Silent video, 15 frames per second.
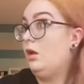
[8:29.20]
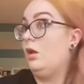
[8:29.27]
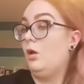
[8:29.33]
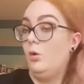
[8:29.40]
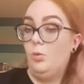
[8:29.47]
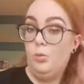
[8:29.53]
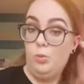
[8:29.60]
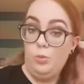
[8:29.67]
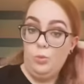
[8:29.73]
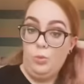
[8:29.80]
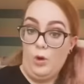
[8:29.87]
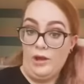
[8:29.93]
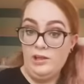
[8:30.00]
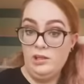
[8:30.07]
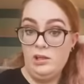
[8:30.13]

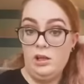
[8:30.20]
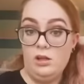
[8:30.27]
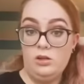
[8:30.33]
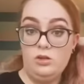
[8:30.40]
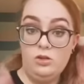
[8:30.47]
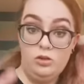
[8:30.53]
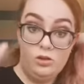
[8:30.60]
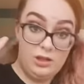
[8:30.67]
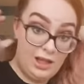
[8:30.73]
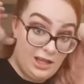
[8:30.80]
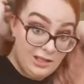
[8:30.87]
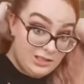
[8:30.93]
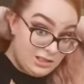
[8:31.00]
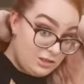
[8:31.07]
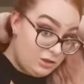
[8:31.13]
One, you can
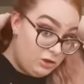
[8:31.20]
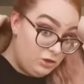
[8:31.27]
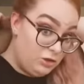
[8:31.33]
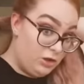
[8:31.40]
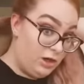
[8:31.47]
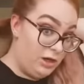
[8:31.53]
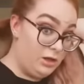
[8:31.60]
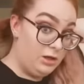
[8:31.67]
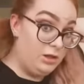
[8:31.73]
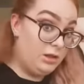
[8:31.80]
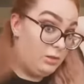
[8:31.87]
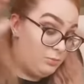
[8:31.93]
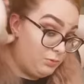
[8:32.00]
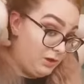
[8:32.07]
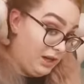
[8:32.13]
secure the
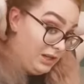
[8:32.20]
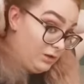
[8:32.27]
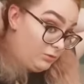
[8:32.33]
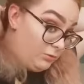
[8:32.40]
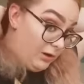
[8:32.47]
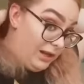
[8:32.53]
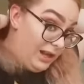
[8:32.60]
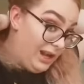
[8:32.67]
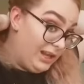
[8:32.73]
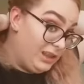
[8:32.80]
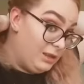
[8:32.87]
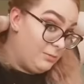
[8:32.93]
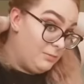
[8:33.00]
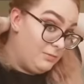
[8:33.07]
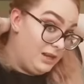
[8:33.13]
braid right at the
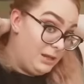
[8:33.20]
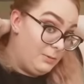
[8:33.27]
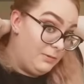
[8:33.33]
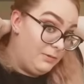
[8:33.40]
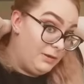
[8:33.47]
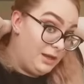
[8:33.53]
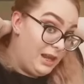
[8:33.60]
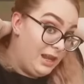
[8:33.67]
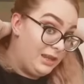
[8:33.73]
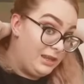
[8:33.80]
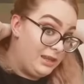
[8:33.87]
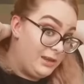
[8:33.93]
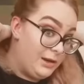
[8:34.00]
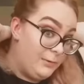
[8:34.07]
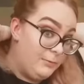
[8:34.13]
nape of the neck here,
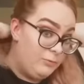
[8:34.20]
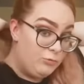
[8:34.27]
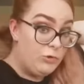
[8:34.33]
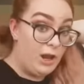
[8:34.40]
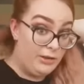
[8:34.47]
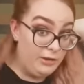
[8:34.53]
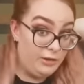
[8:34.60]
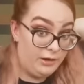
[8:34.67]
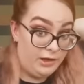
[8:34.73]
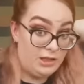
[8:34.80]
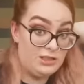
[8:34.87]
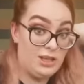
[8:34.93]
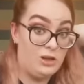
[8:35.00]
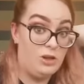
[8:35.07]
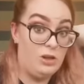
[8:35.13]
rather than continue
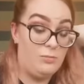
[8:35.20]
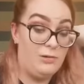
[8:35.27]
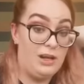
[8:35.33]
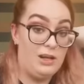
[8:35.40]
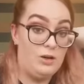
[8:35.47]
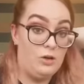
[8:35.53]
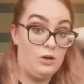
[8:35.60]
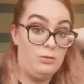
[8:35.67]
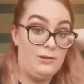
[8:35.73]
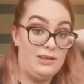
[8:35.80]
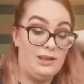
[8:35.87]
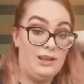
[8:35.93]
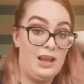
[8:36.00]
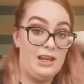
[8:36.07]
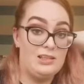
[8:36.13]
the braid all the way to the
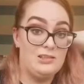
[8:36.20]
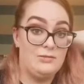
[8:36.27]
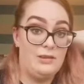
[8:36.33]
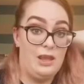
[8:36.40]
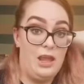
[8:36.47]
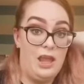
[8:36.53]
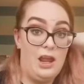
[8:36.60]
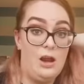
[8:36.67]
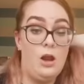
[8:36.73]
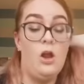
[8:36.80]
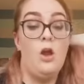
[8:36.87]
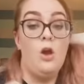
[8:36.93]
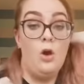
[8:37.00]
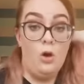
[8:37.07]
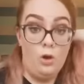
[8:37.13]
ends of the hair.
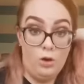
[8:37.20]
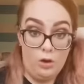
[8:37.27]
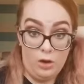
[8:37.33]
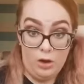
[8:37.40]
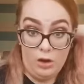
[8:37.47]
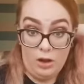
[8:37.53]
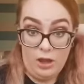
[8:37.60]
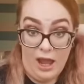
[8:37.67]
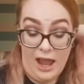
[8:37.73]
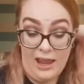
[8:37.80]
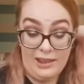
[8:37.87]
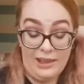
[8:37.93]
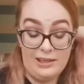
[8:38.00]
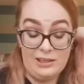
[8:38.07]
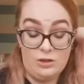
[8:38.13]
I like to
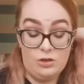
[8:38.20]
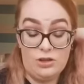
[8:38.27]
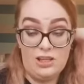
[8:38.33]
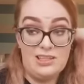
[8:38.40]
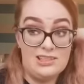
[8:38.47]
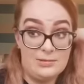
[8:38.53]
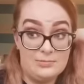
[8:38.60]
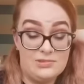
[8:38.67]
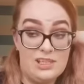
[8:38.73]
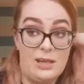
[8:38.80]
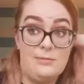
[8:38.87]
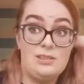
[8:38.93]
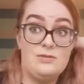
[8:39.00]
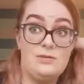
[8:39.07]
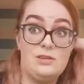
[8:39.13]
do this sometimes
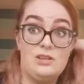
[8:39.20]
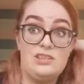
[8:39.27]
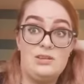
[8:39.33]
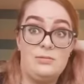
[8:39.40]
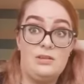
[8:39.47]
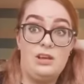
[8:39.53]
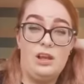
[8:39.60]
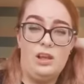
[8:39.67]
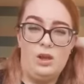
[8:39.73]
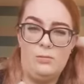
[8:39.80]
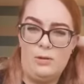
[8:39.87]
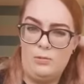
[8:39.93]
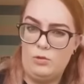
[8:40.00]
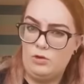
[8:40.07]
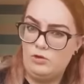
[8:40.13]
for something a little bit more
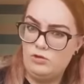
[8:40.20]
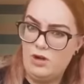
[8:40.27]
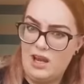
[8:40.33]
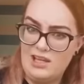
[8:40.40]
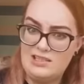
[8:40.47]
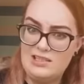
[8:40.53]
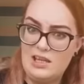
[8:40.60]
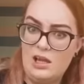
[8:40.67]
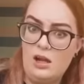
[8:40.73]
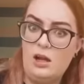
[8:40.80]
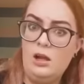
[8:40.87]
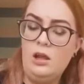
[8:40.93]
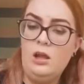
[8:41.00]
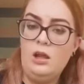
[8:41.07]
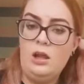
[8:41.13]
dressier,
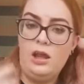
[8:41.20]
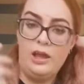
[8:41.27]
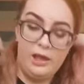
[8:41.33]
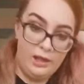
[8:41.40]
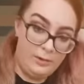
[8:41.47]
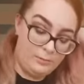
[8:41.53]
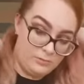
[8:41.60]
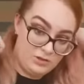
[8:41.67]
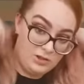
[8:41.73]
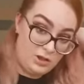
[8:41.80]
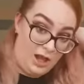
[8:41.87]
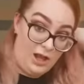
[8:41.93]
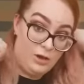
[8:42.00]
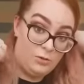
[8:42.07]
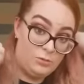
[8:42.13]
so
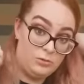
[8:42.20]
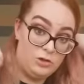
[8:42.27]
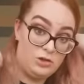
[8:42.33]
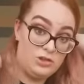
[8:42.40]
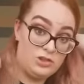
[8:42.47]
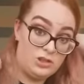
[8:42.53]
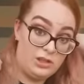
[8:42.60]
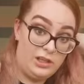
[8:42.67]
I'll usually